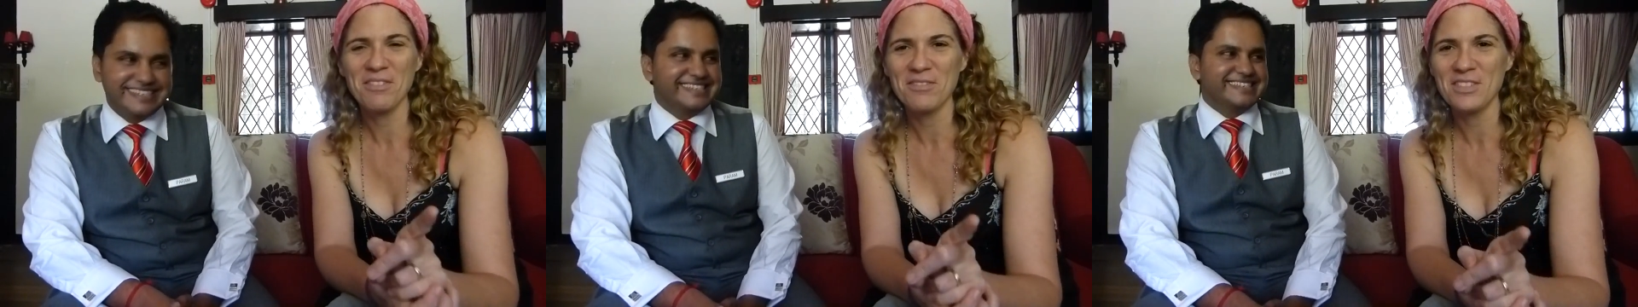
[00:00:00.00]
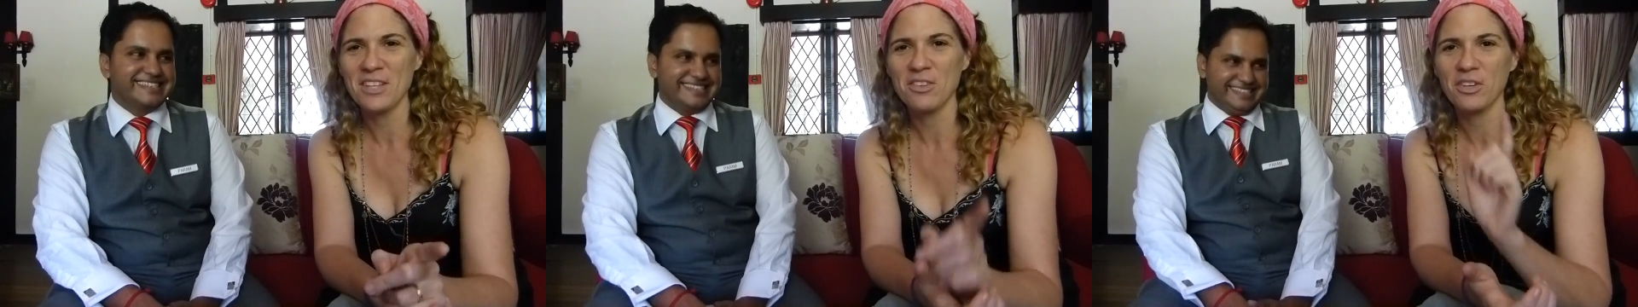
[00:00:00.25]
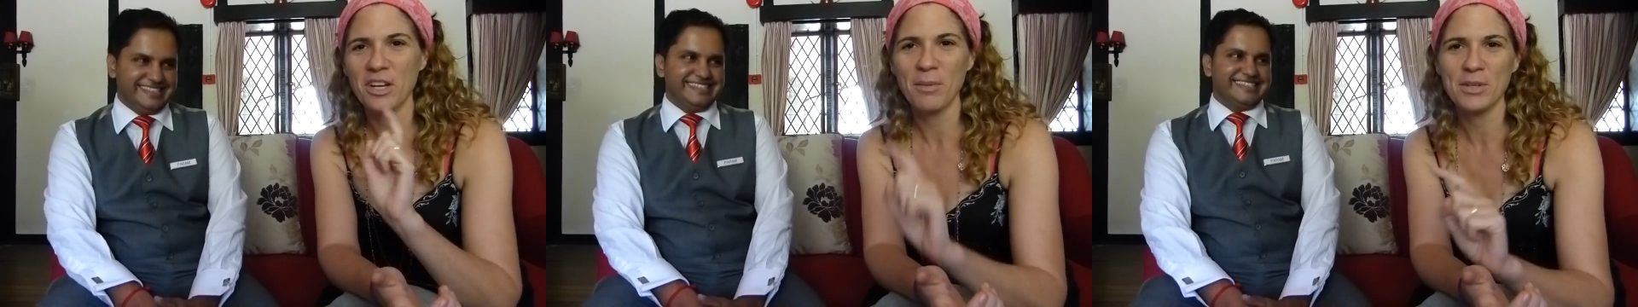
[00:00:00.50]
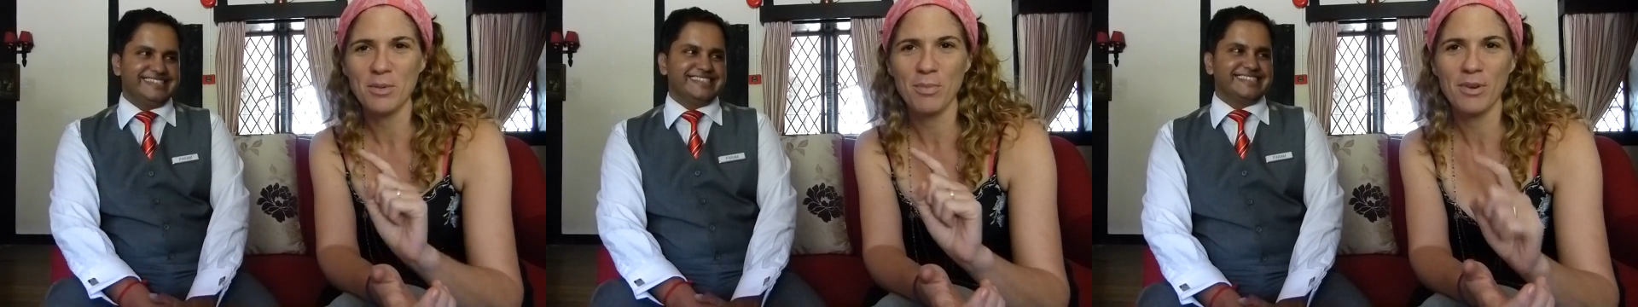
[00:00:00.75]
Speaker 1: 15th, you're
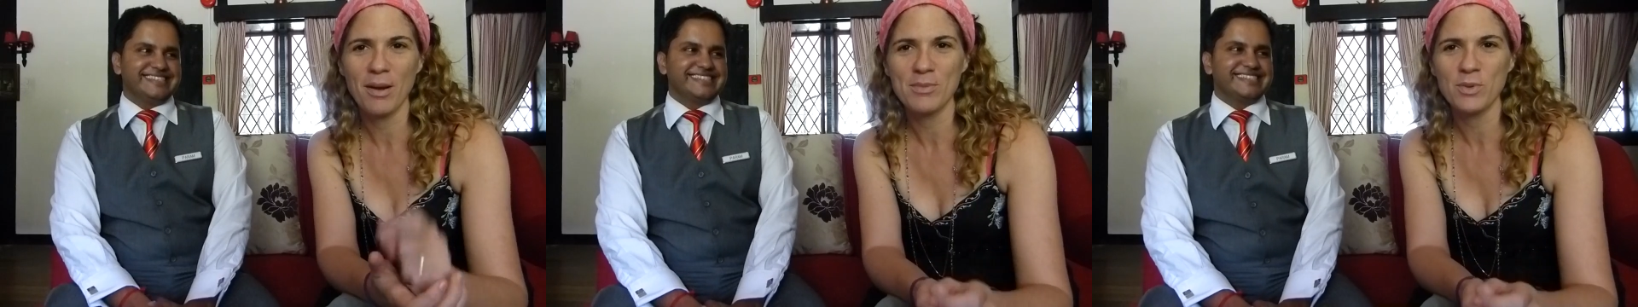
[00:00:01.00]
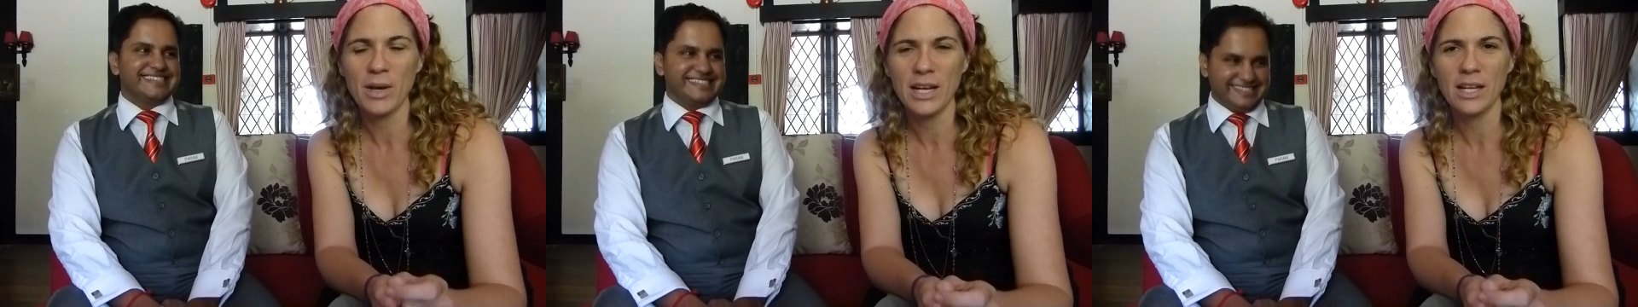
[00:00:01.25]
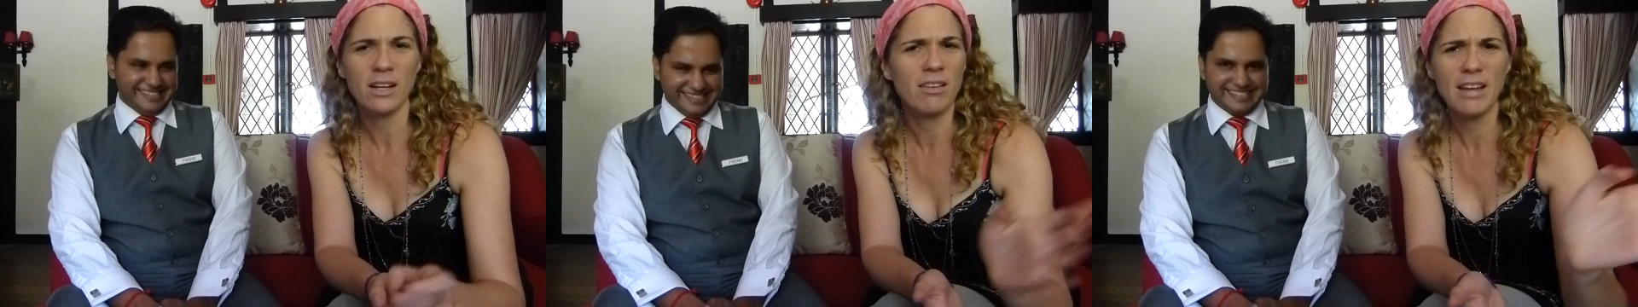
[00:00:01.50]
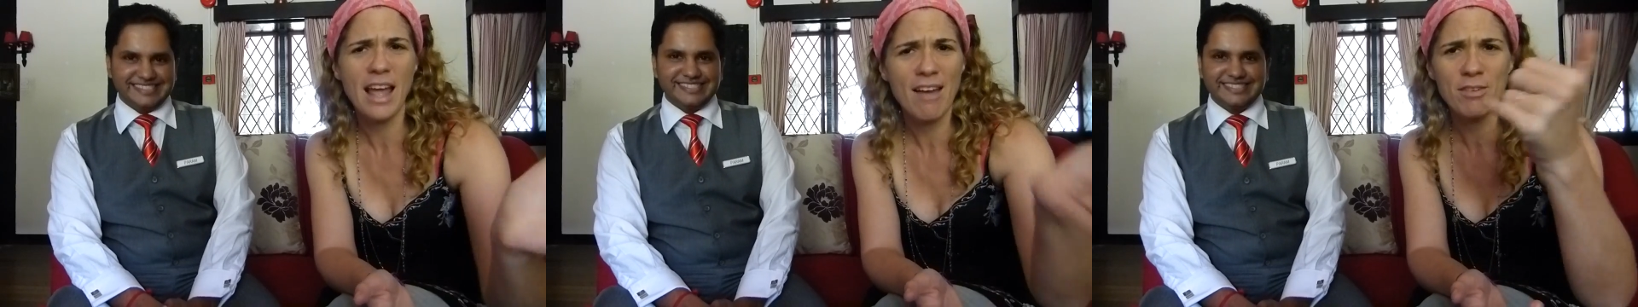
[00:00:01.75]
coming to Param's wedding.
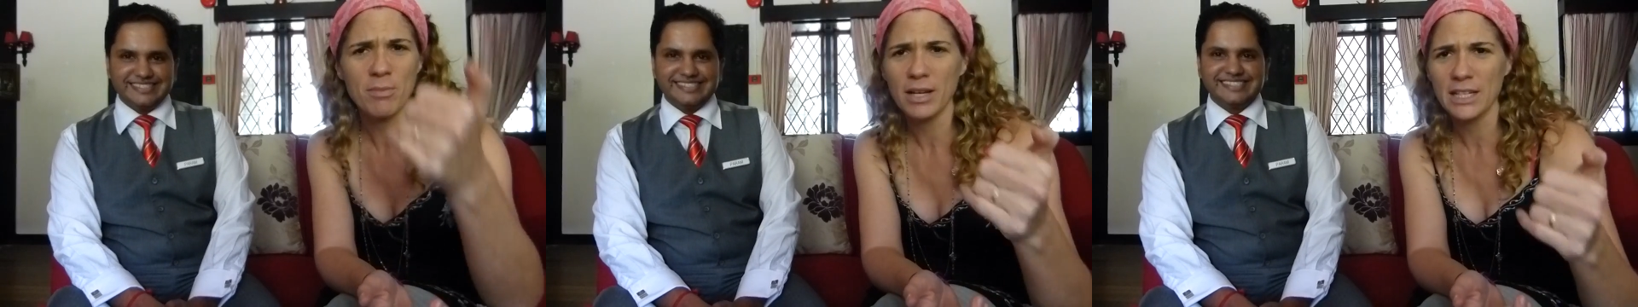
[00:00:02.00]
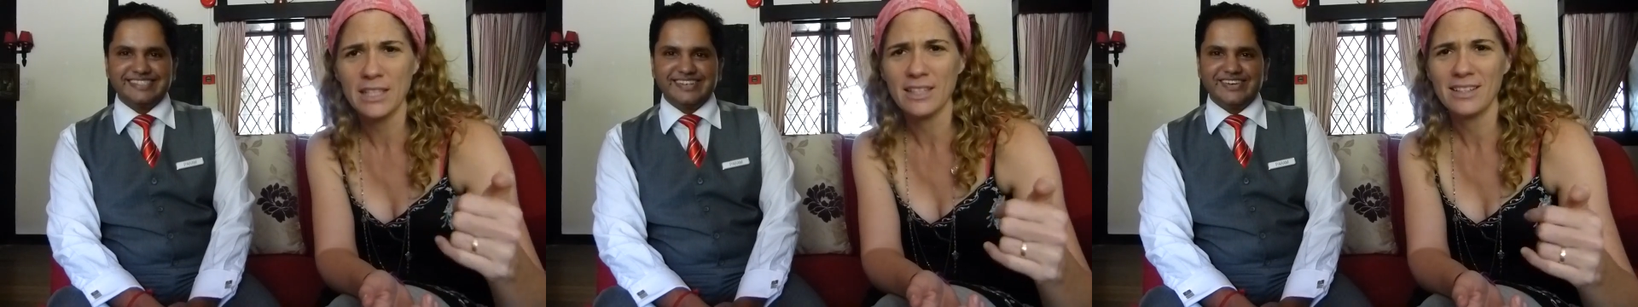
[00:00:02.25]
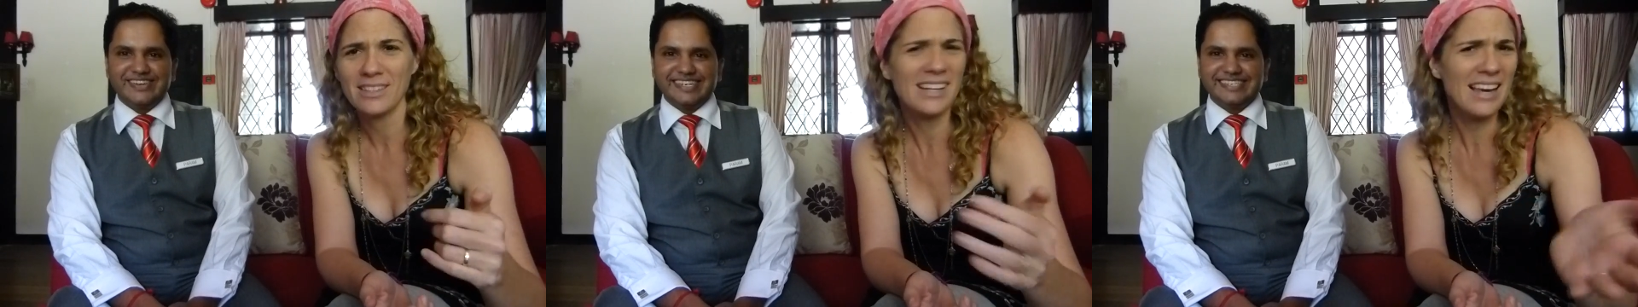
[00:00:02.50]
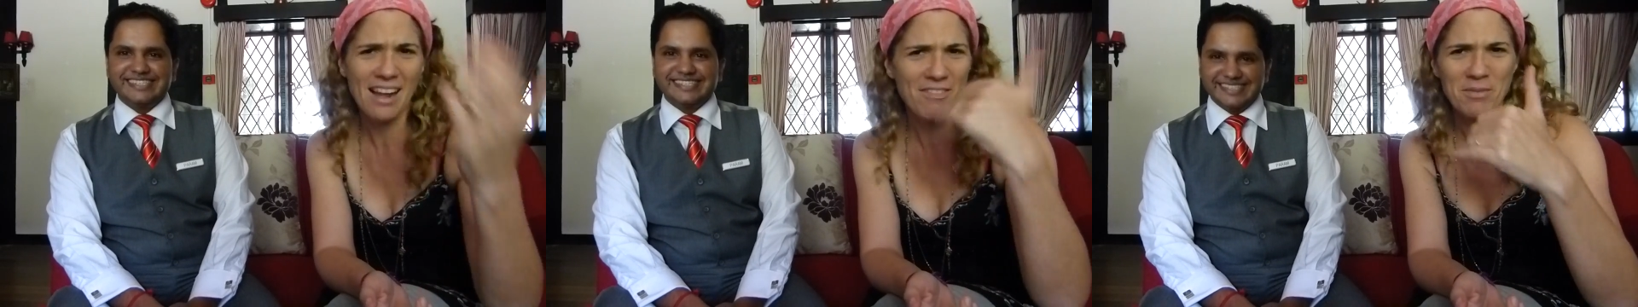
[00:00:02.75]
Everybody. All
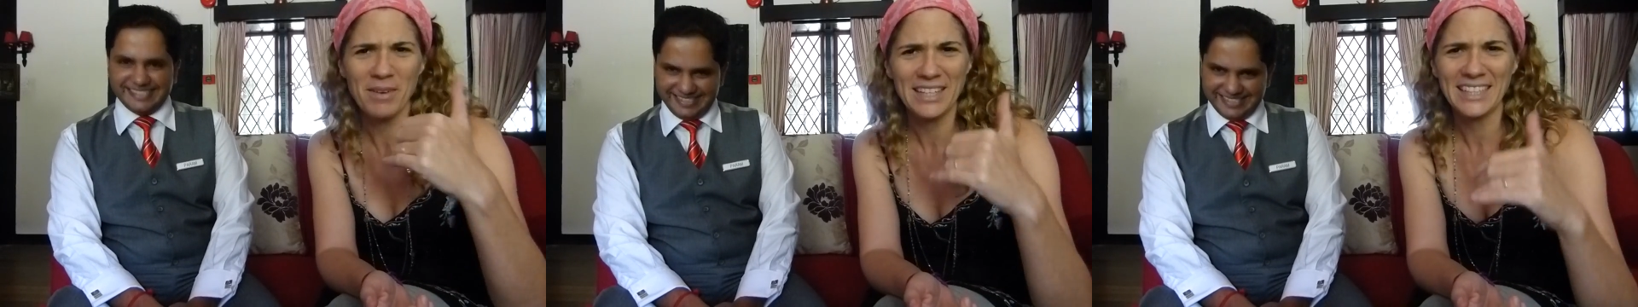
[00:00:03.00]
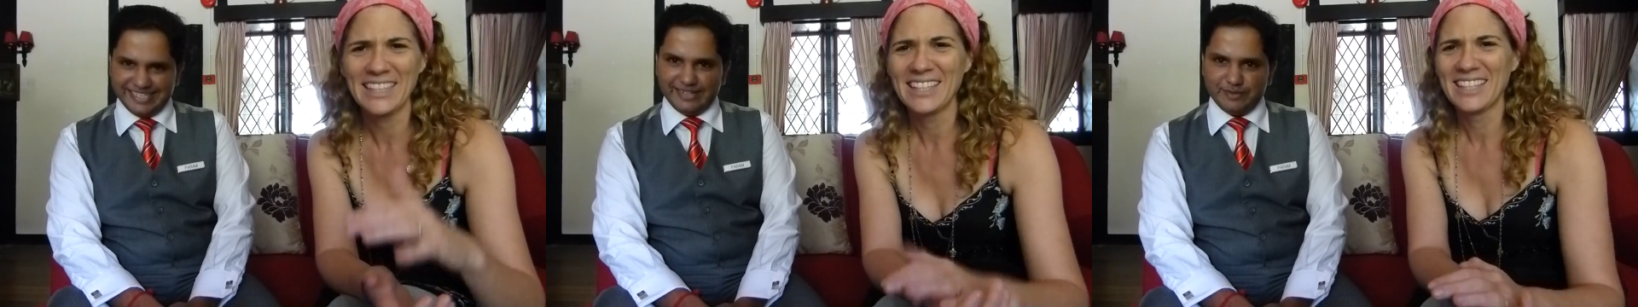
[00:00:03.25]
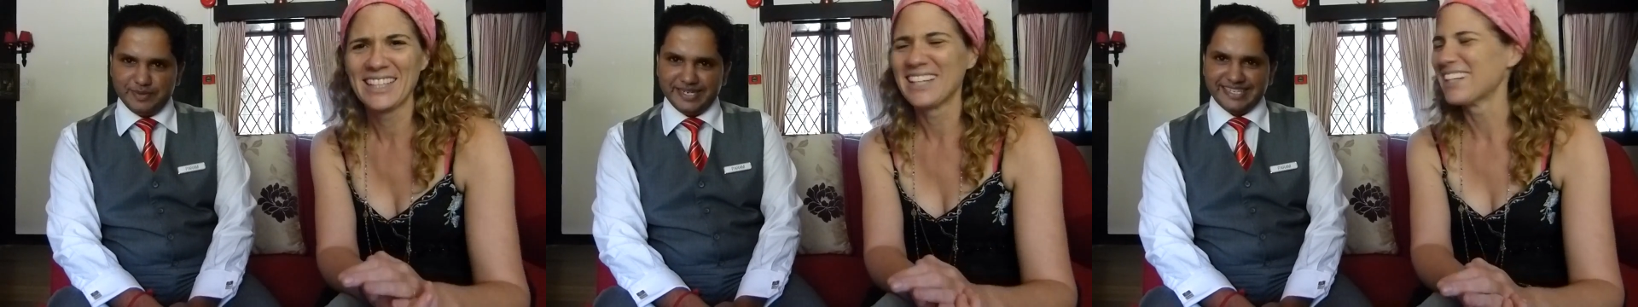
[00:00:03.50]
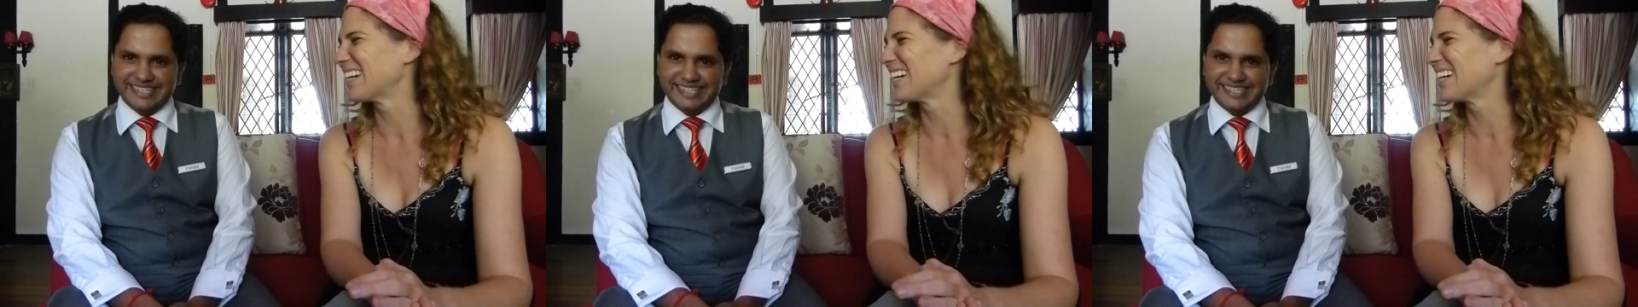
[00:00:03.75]
right. Everybody. Everybody.